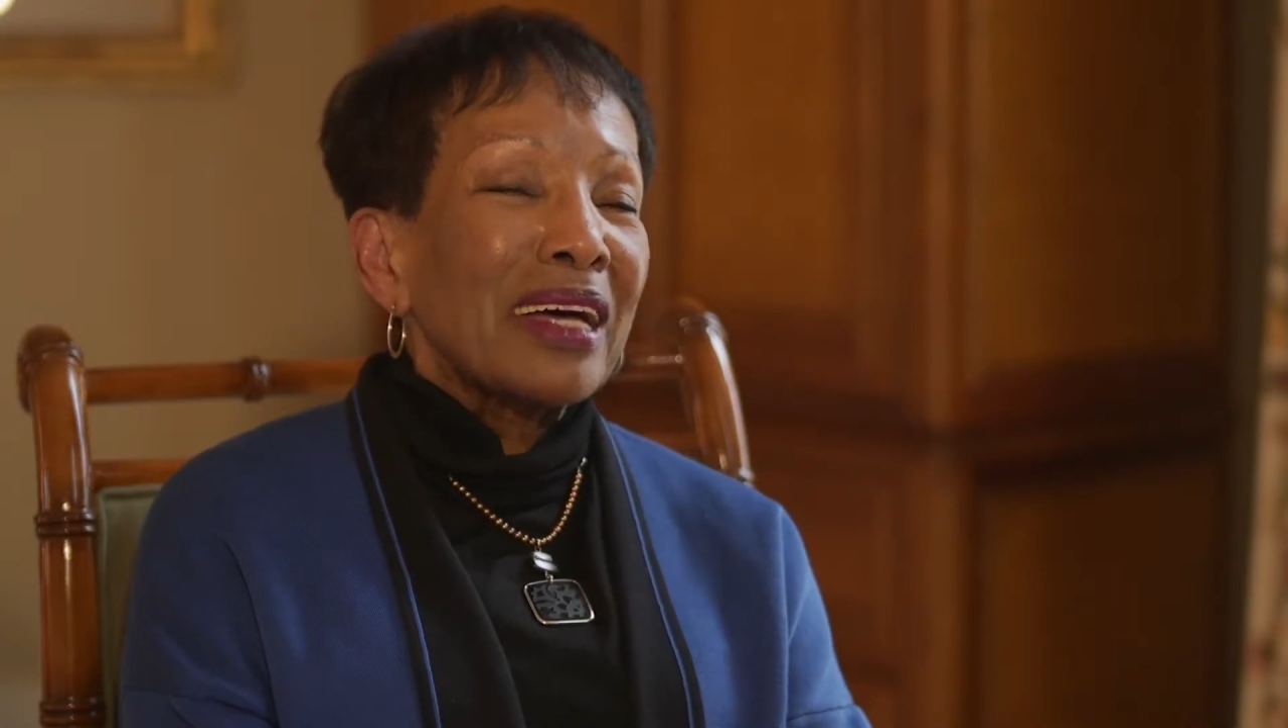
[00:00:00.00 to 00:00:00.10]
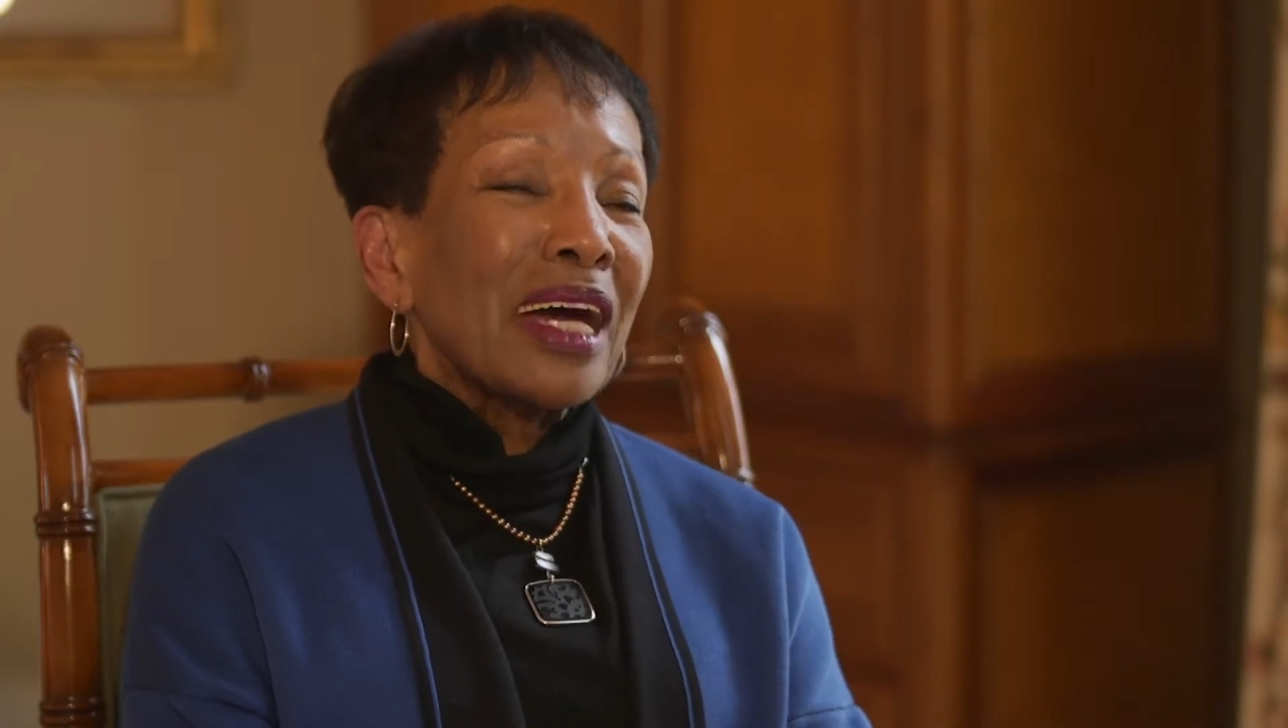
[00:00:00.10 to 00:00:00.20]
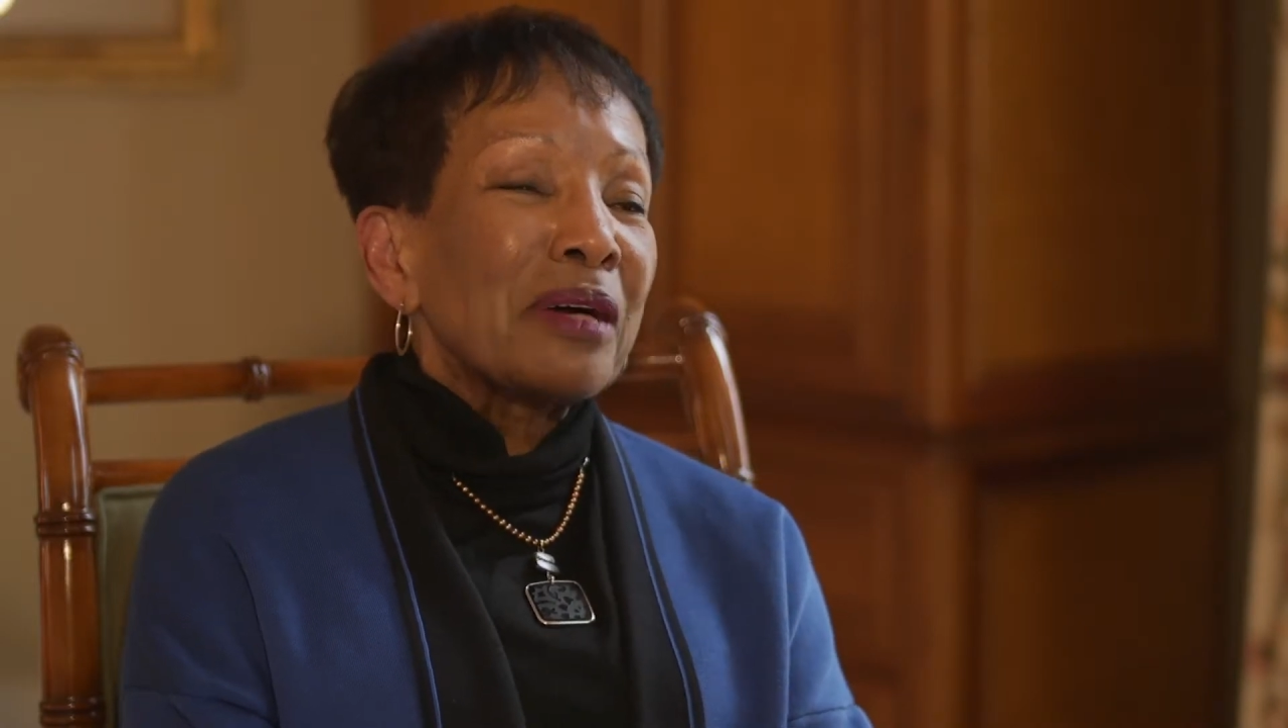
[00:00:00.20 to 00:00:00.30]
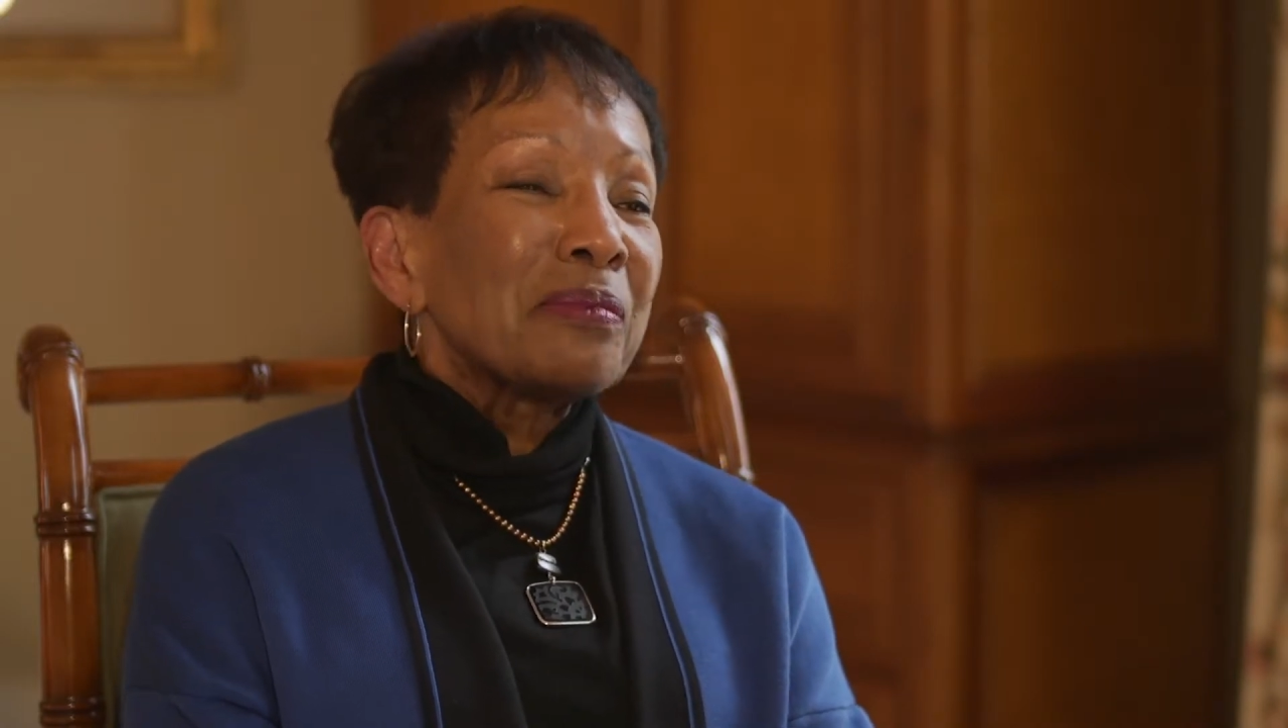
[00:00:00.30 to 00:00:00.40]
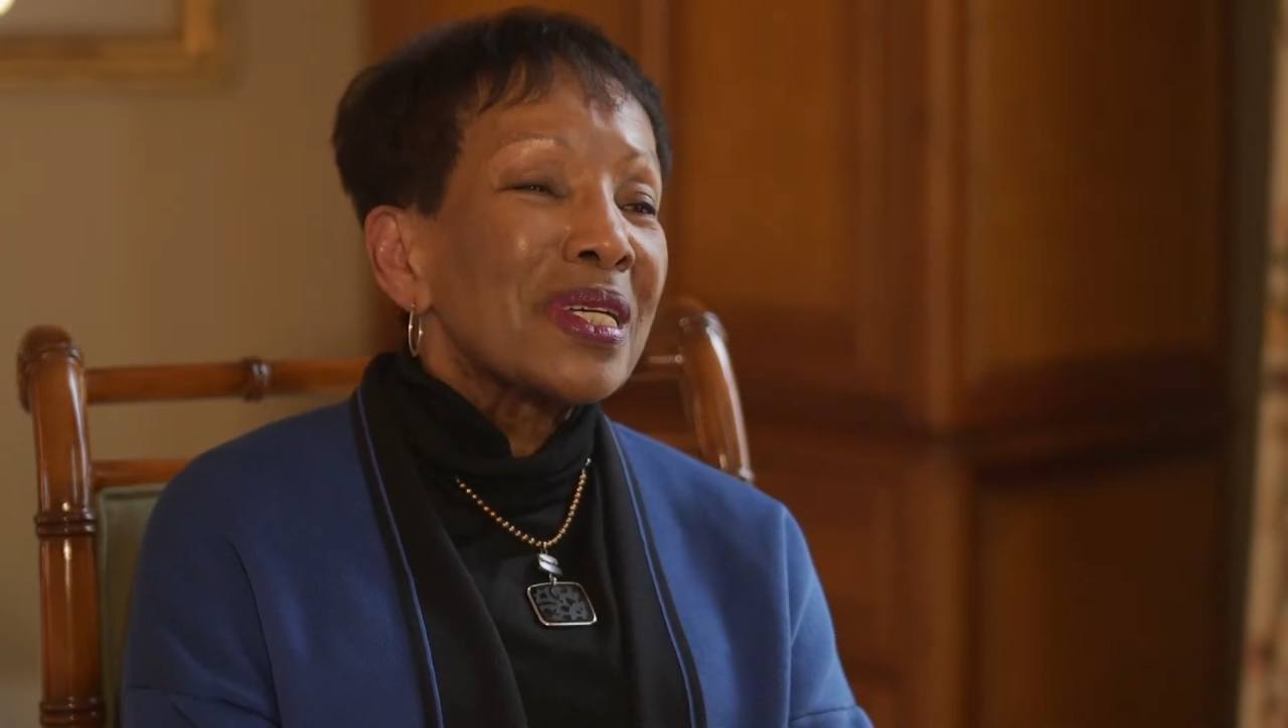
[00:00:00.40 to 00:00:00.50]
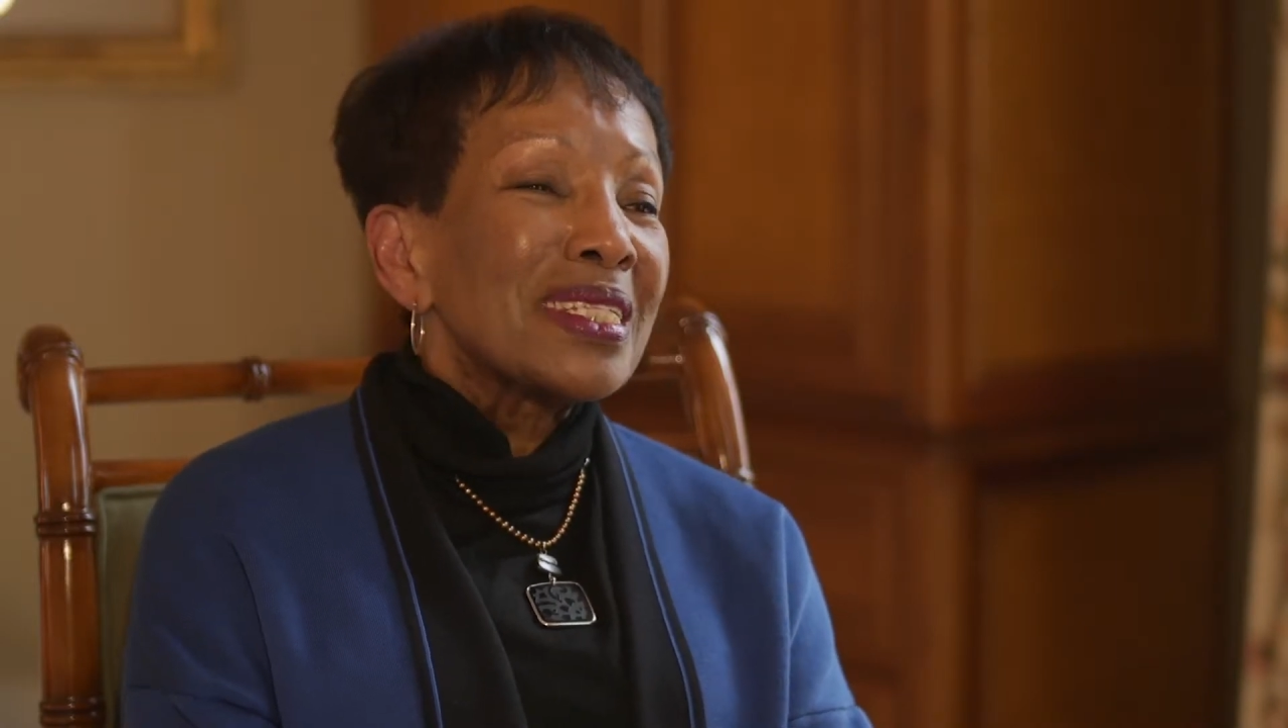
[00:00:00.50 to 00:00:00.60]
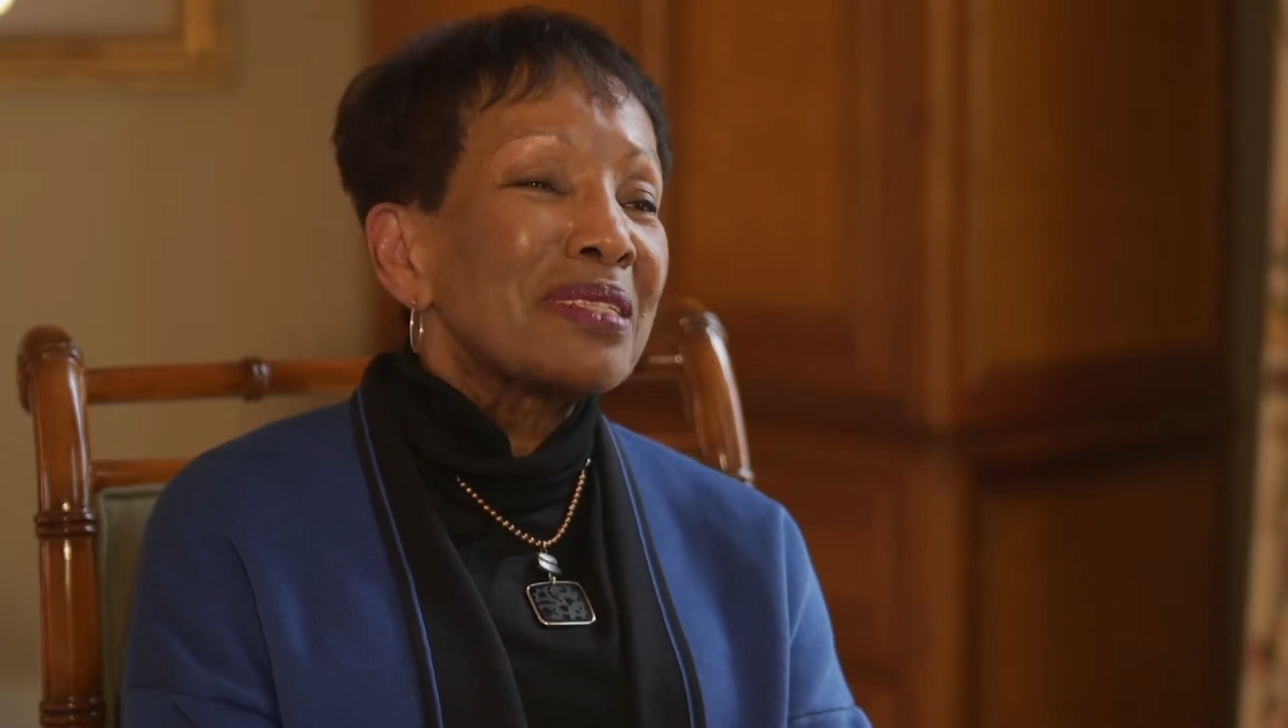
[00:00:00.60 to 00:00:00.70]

must